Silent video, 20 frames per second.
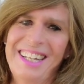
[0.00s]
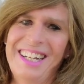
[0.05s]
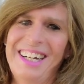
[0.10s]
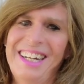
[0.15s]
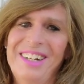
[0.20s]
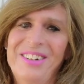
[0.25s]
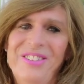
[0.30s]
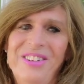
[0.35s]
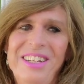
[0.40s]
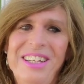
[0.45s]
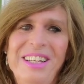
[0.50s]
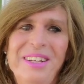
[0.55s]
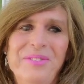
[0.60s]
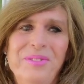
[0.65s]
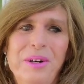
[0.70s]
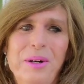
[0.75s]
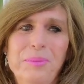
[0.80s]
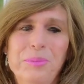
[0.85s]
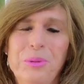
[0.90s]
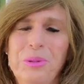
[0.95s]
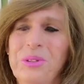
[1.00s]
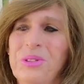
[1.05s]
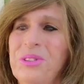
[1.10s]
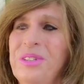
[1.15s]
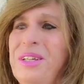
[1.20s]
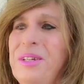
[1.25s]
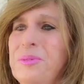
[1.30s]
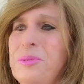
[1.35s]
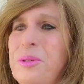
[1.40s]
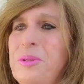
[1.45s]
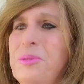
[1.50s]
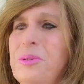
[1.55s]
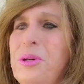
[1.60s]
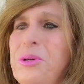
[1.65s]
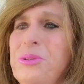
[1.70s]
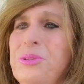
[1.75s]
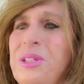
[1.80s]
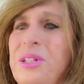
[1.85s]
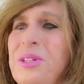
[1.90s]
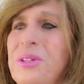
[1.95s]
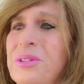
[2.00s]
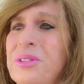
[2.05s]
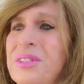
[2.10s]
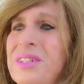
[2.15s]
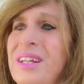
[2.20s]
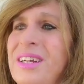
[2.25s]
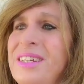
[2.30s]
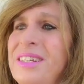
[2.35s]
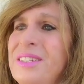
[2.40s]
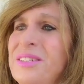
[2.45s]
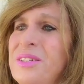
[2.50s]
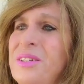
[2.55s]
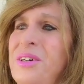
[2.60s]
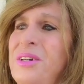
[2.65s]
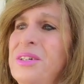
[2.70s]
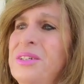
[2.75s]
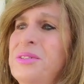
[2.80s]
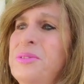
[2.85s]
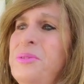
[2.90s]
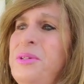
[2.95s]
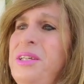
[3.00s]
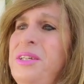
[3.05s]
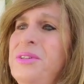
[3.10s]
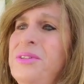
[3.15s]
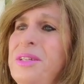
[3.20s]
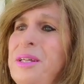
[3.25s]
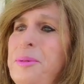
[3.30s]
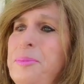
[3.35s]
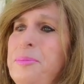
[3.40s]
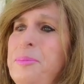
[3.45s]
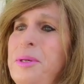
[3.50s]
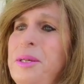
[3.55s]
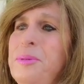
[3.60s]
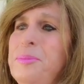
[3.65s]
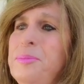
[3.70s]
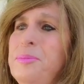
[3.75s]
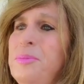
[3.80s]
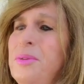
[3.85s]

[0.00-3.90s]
like, we give up on seeing what Rosie looks like. As long as we hear that big,